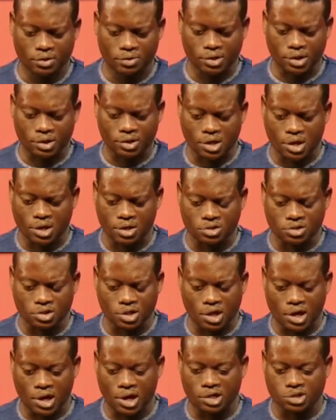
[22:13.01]
the king's
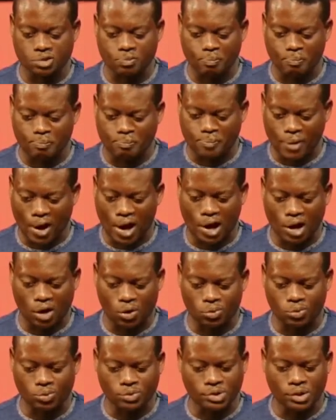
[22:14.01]
gate
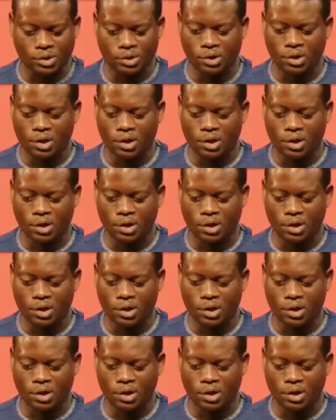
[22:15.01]
bowed